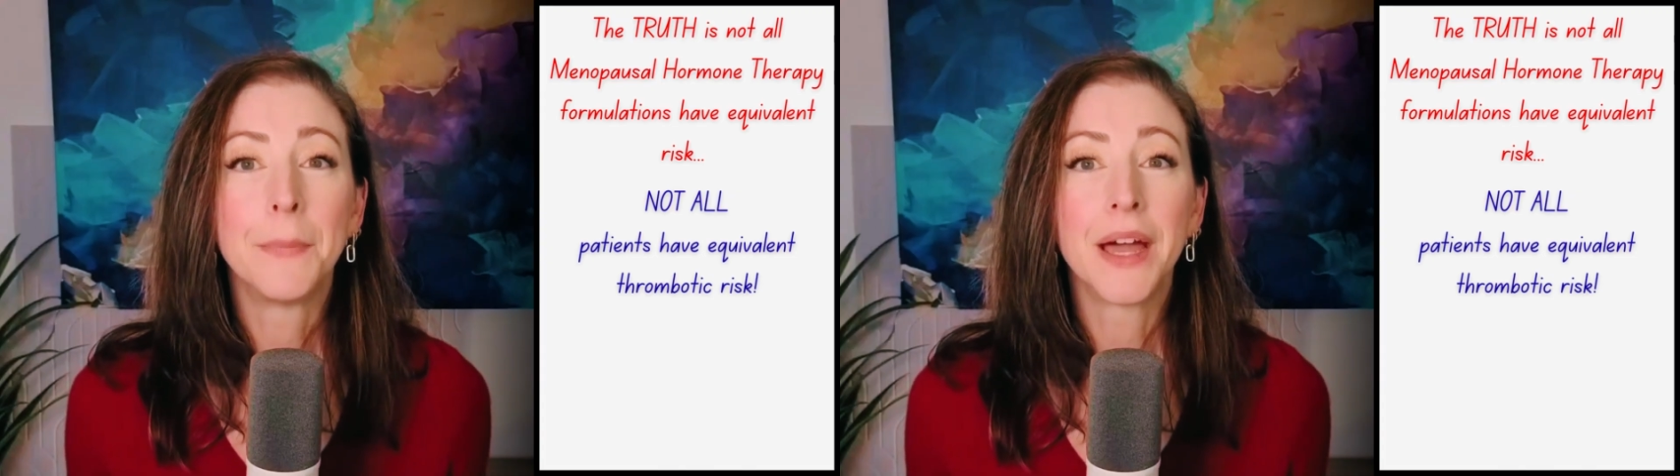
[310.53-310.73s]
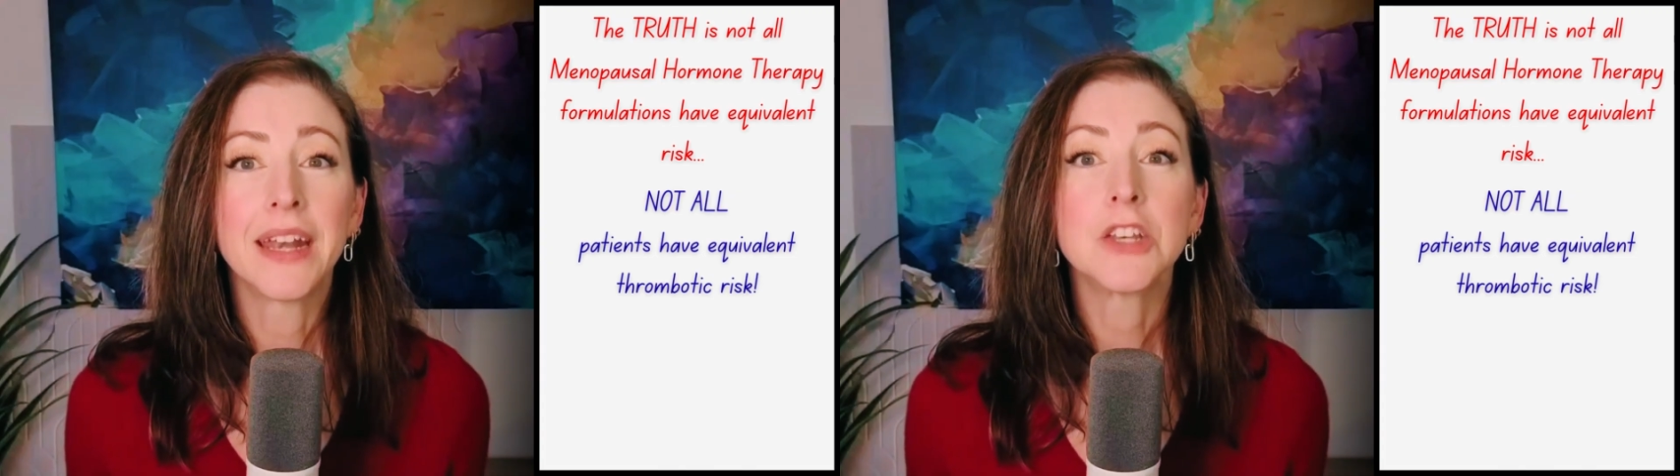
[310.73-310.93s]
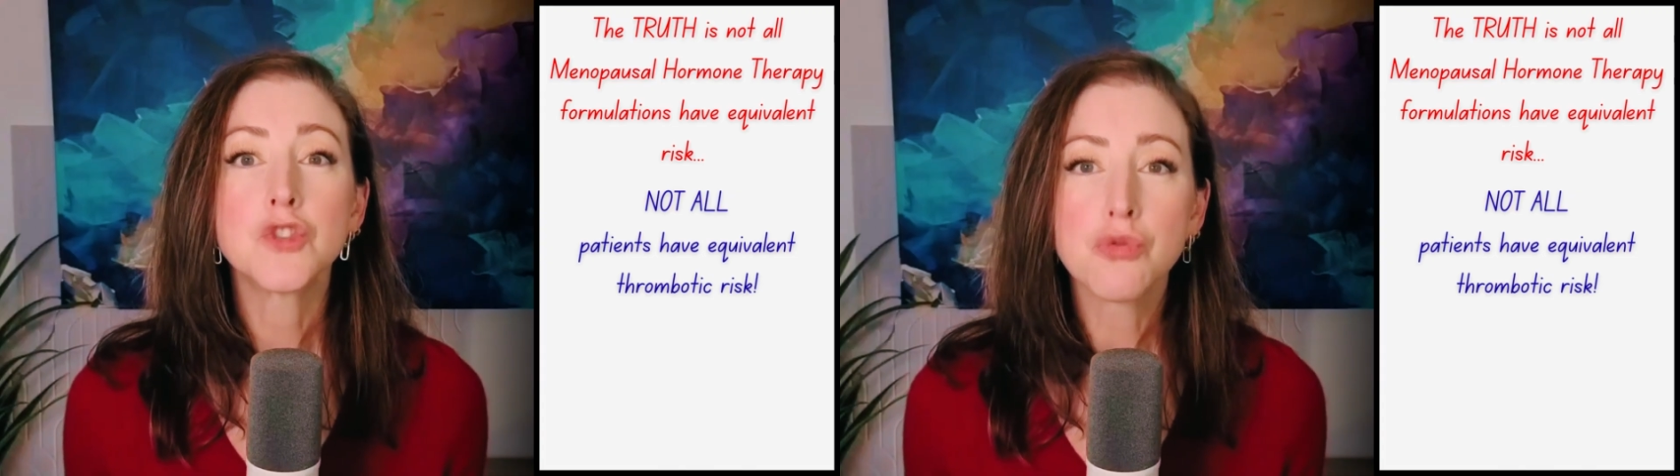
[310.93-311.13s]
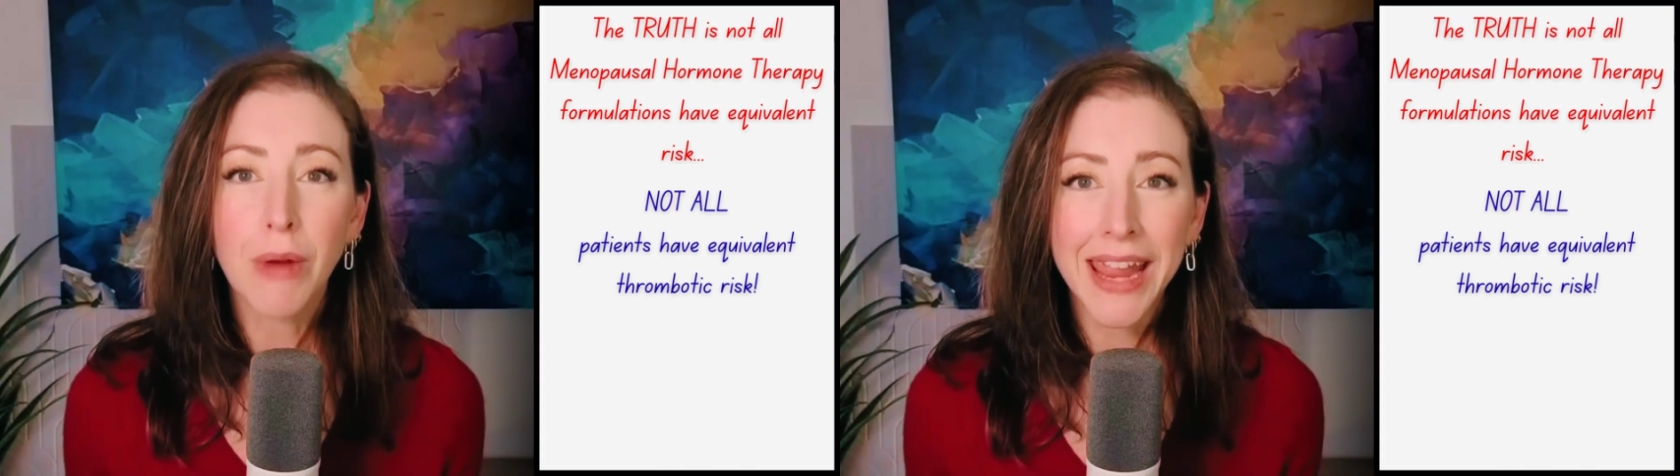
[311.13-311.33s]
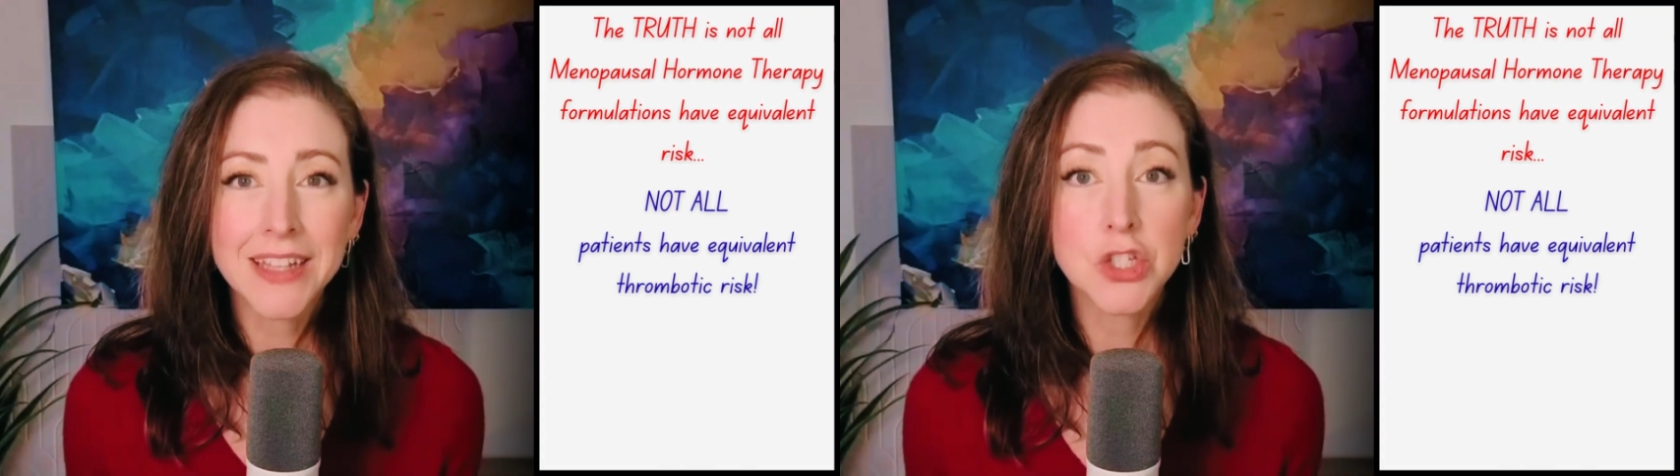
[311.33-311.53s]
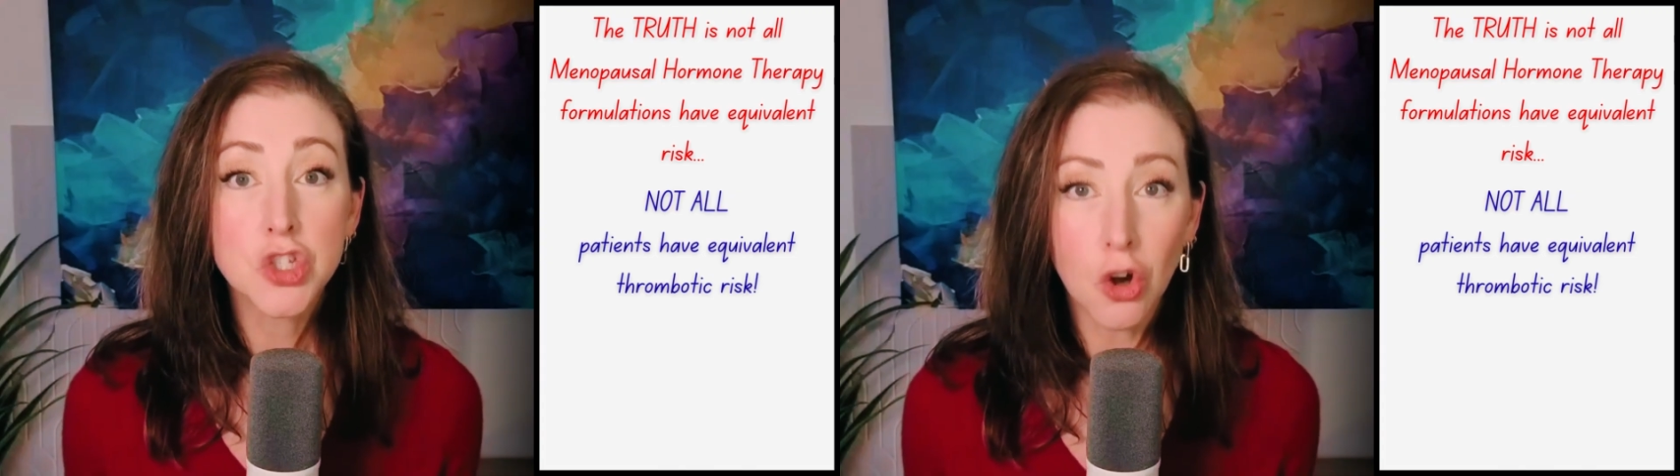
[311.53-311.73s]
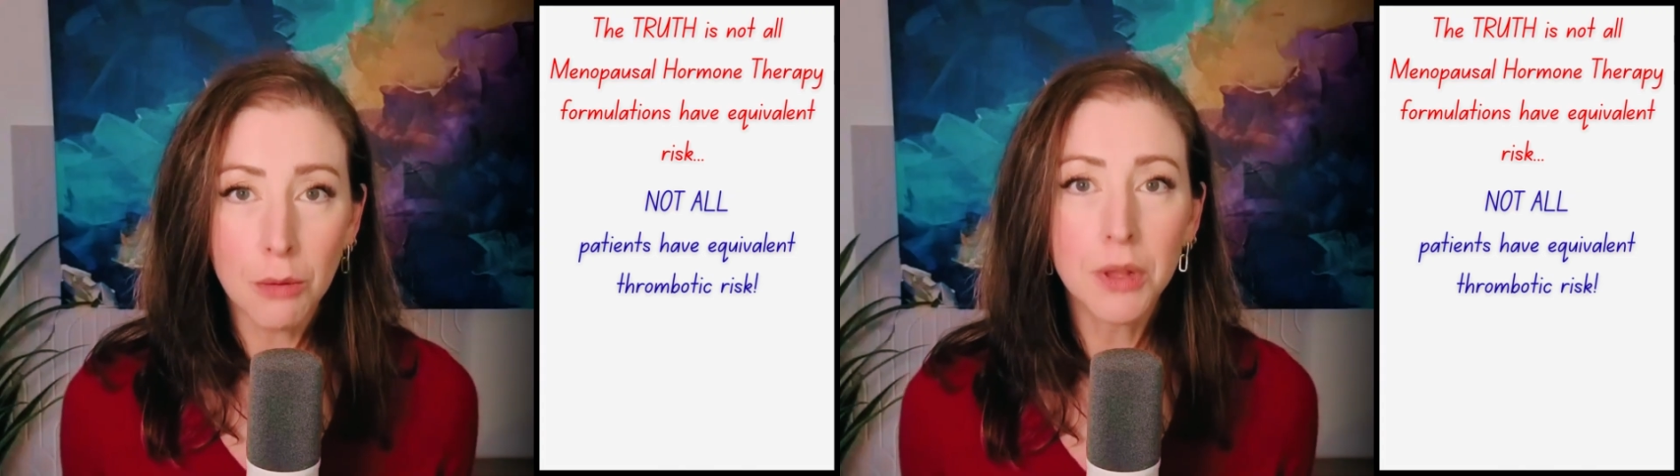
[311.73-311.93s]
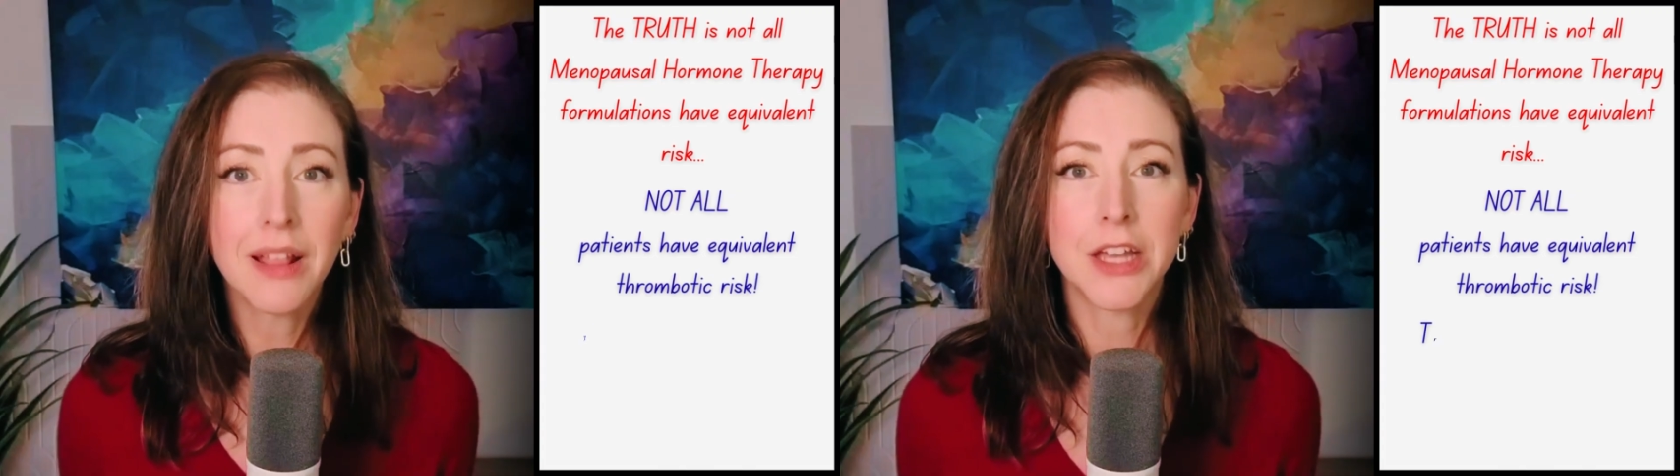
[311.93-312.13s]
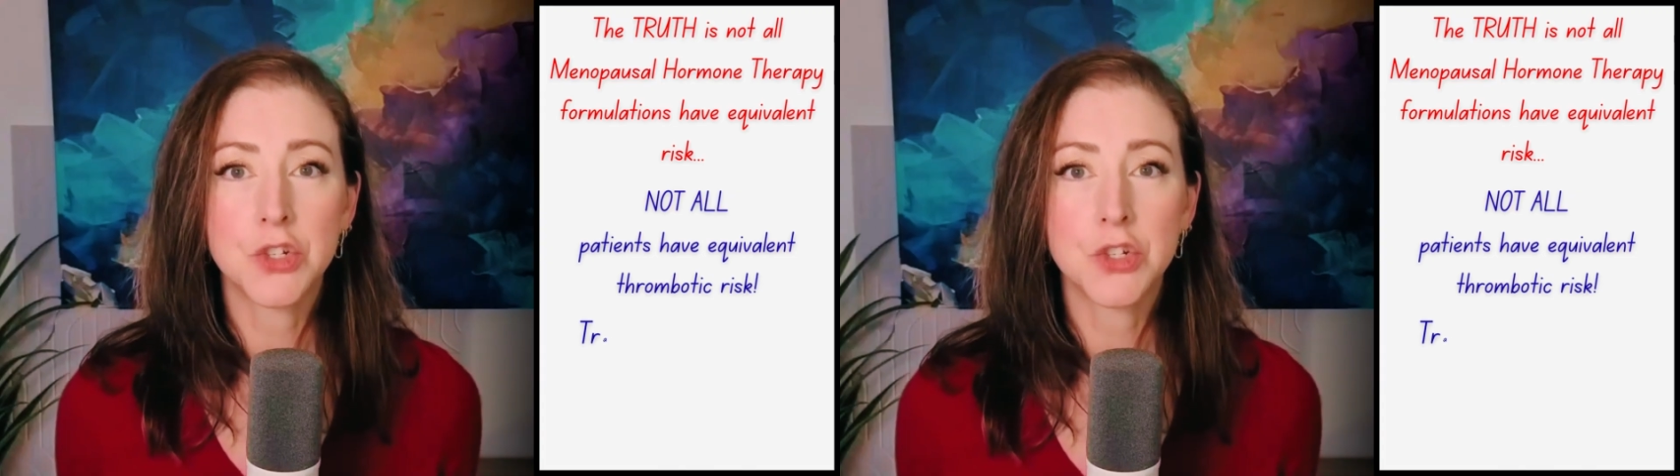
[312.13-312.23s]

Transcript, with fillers: But transdermal